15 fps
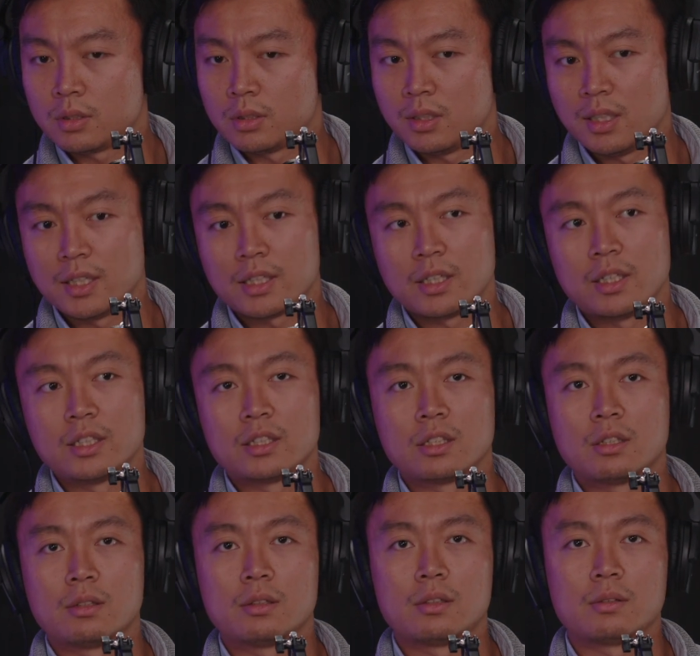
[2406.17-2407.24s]
Like in
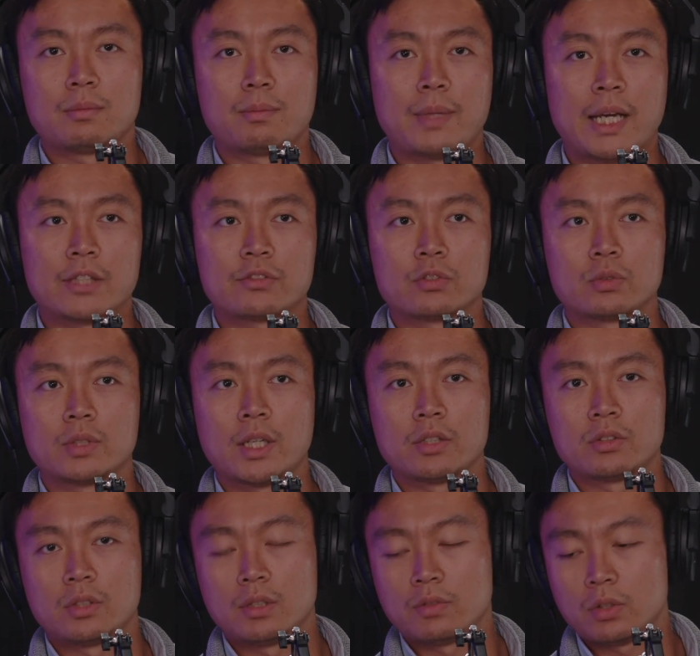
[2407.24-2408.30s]
the past few
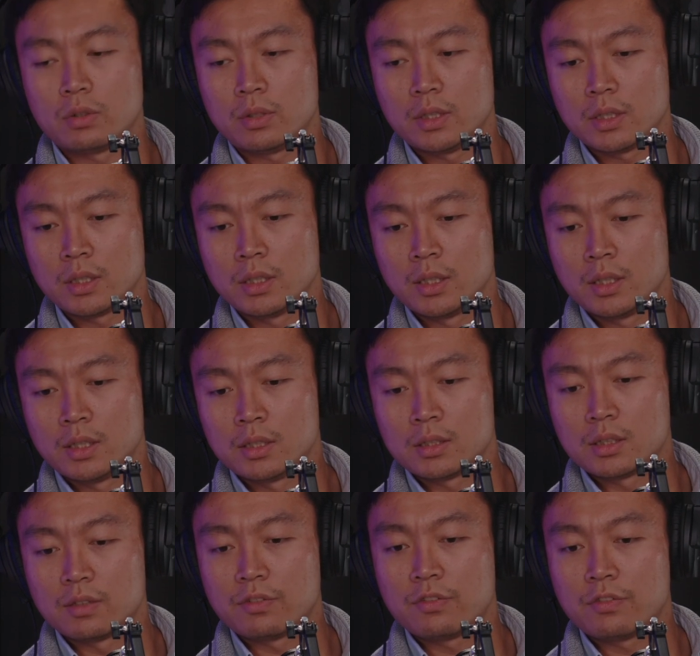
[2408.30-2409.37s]
days, Devo, like
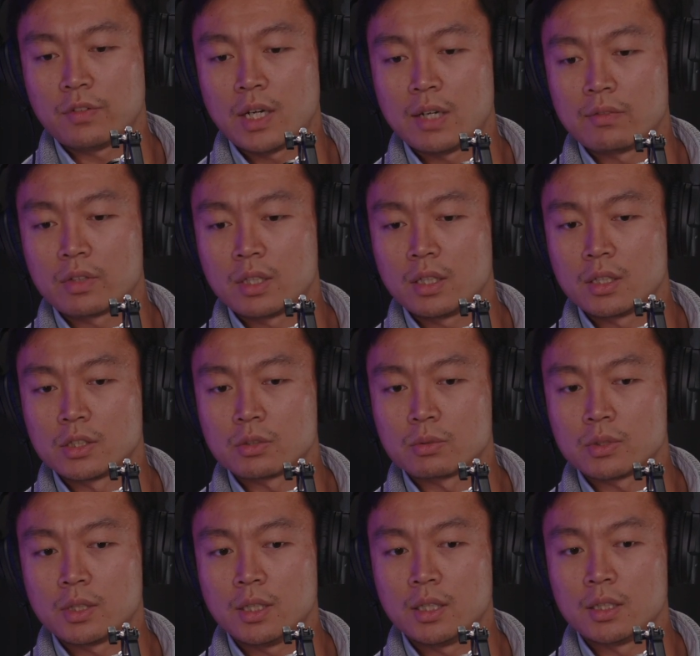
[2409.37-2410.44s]
the five kings
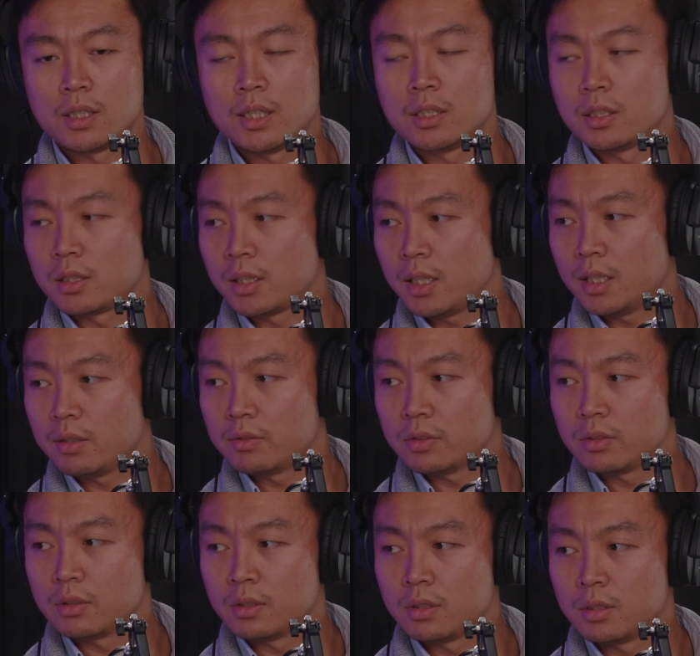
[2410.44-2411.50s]
was hidden in the
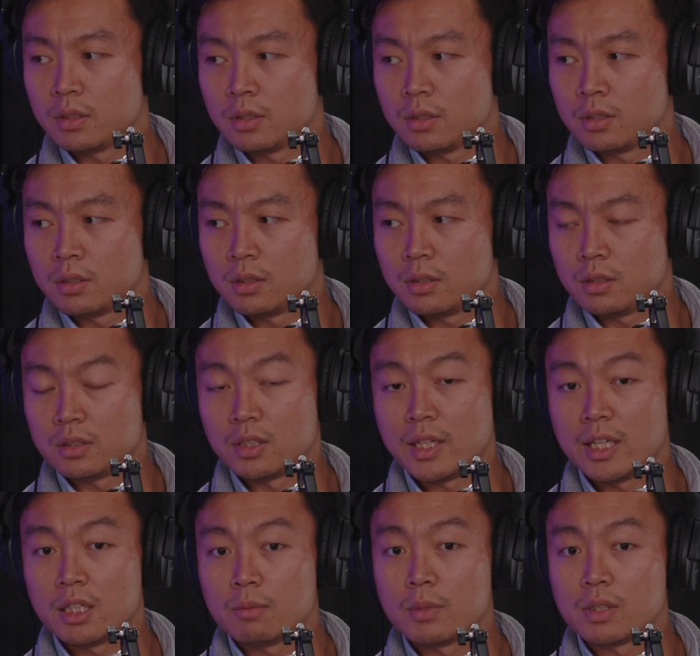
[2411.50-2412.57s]
caves. And the
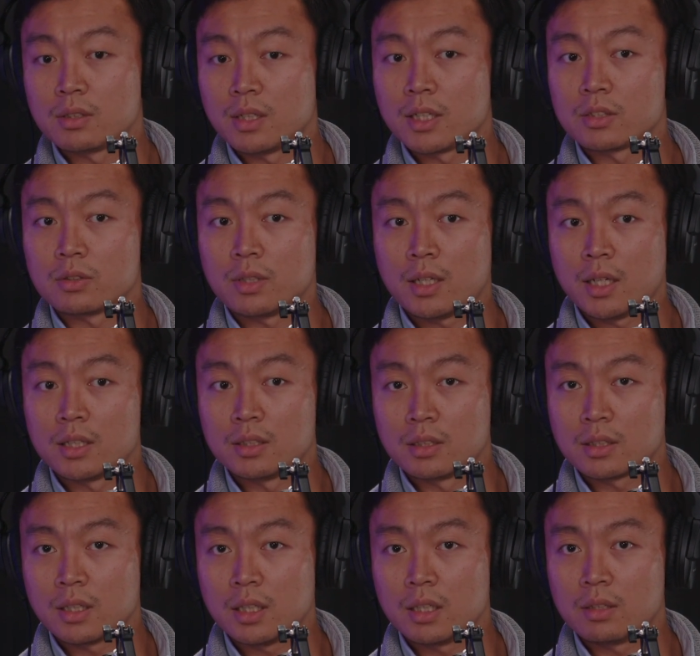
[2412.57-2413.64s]
enemies likes to hide in
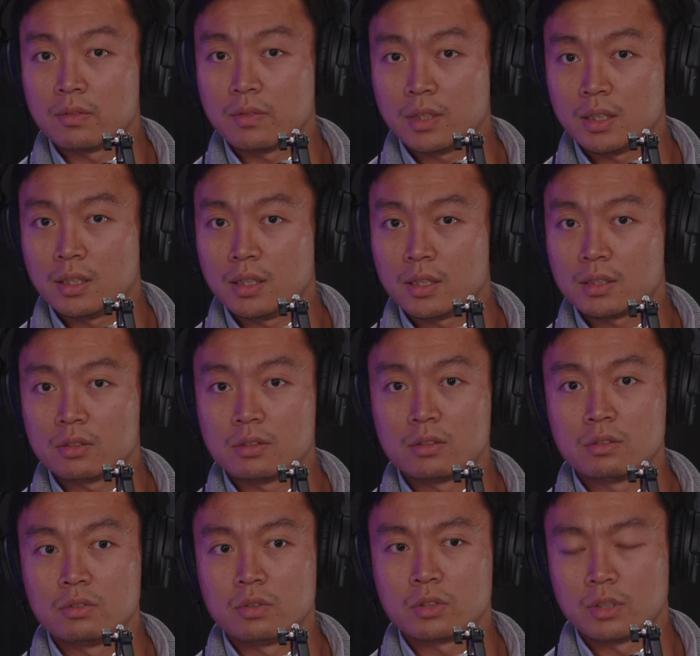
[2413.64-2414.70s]
the cave, and like
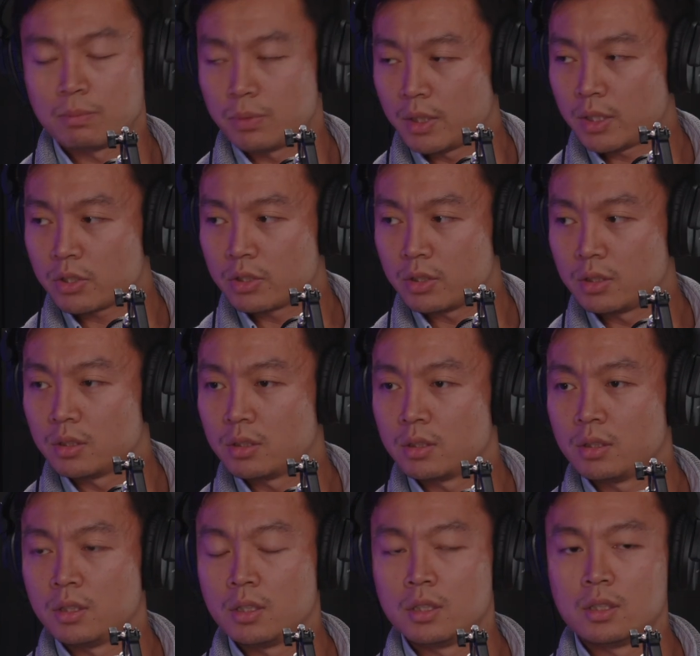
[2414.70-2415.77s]
your depression,
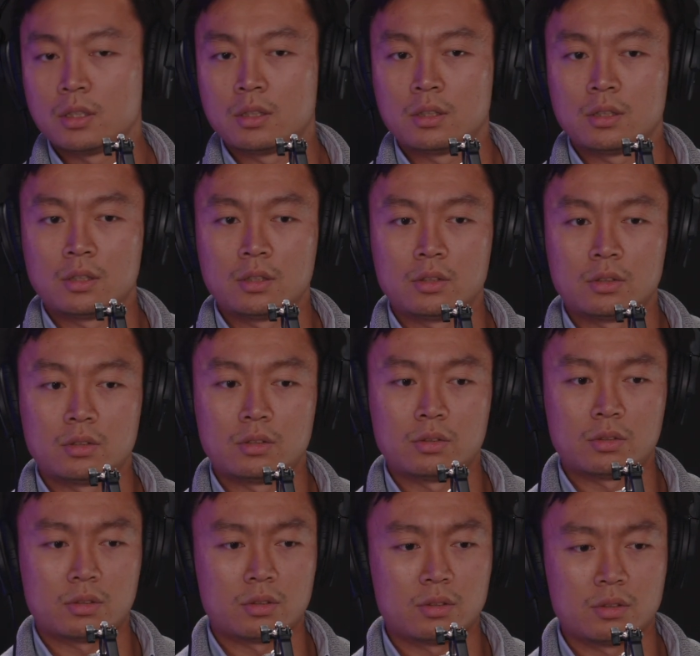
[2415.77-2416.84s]

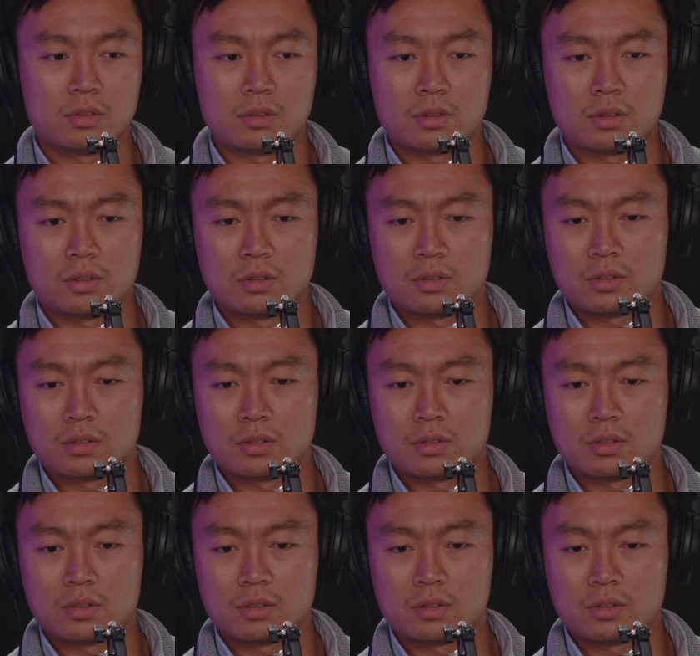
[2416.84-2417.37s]
your